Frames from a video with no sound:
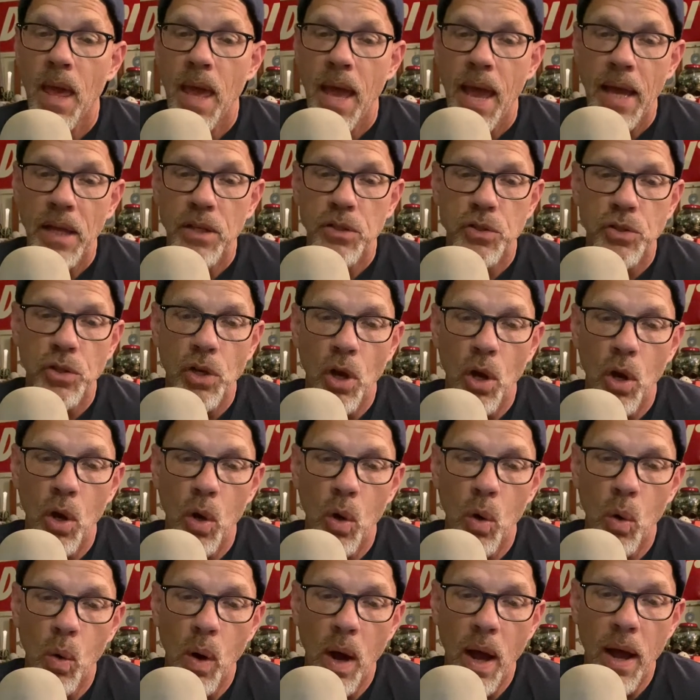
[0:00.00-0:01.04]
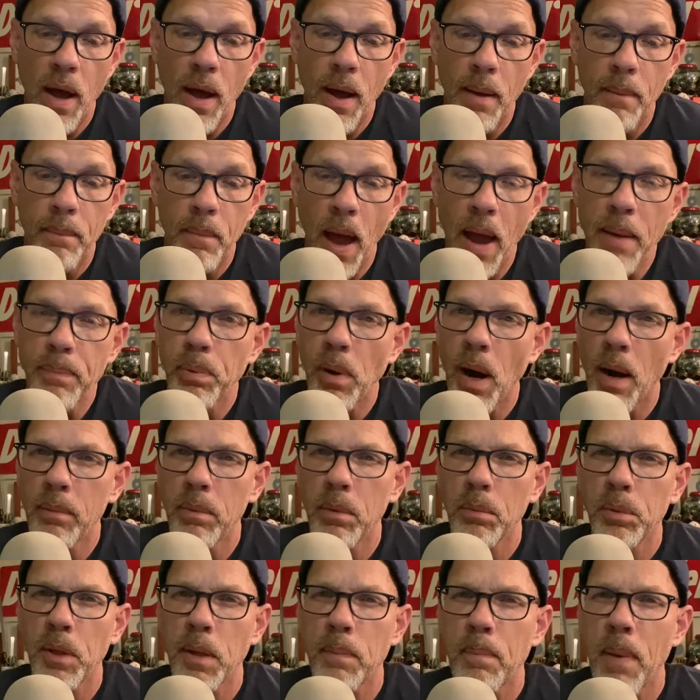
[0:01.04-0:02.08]
and so um, I
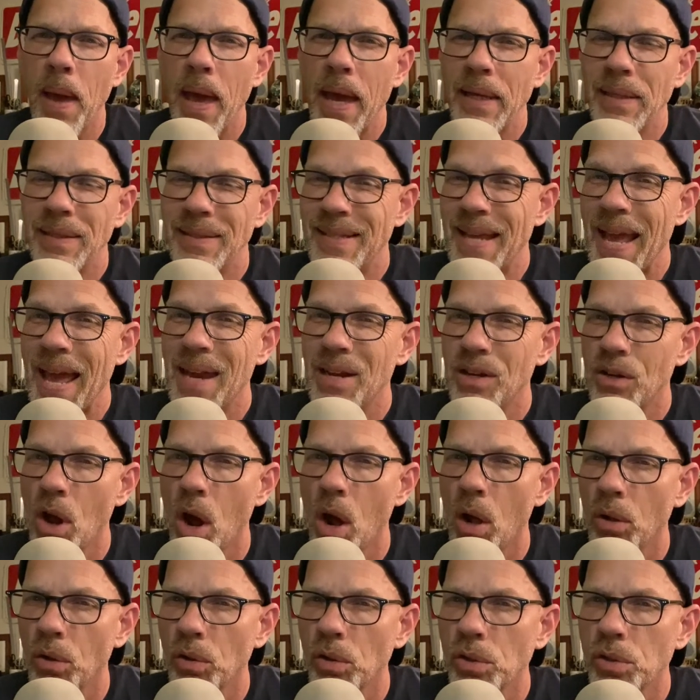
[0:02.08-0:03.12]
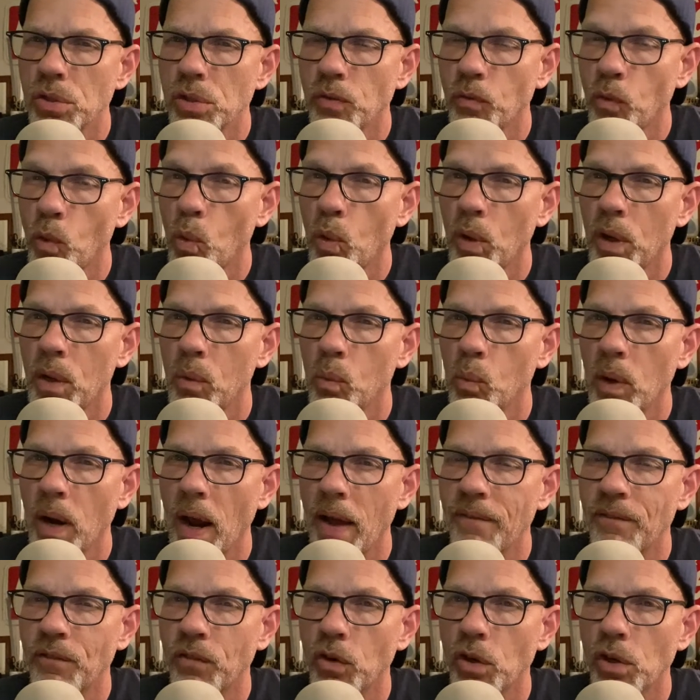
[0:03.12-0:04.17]
probably paid ten dollars for it when I
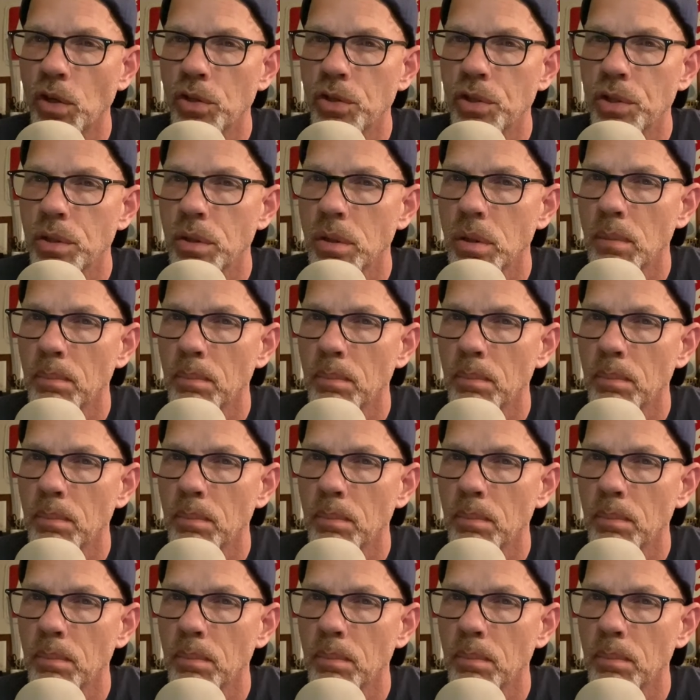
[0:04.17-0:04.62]
first